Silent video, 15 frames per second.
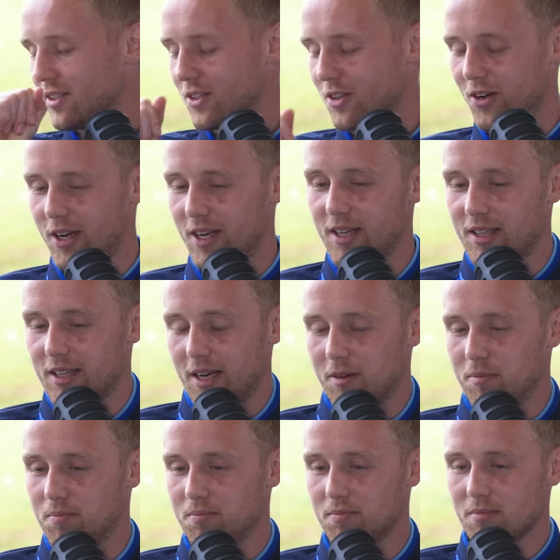Sorry, and
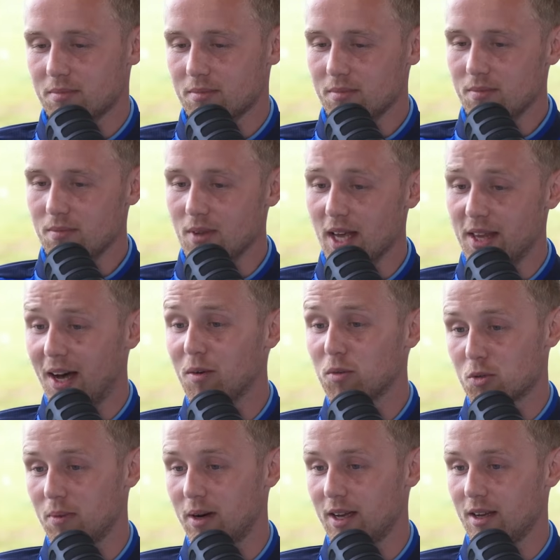that
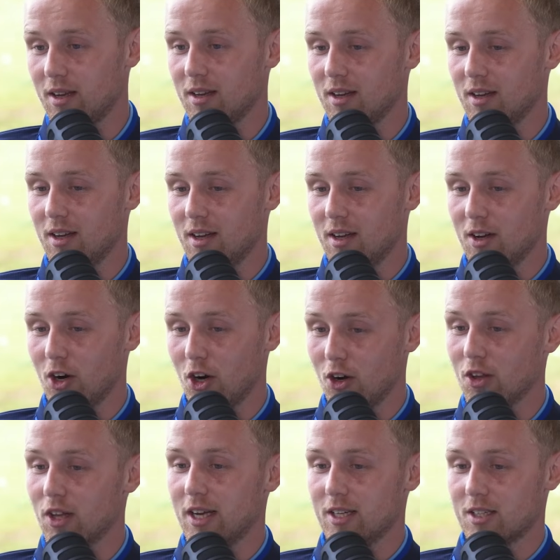was my
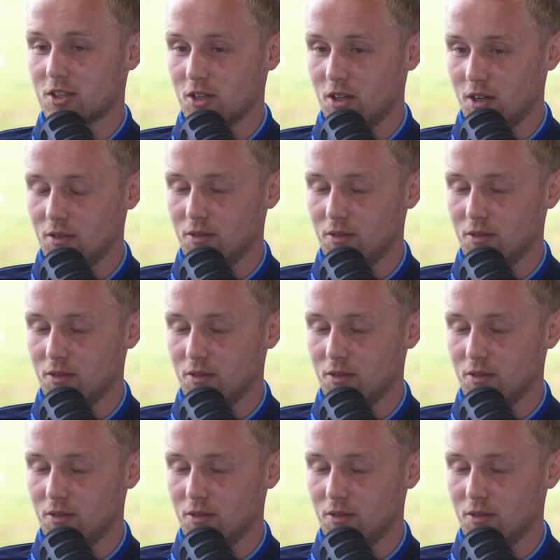earliest sort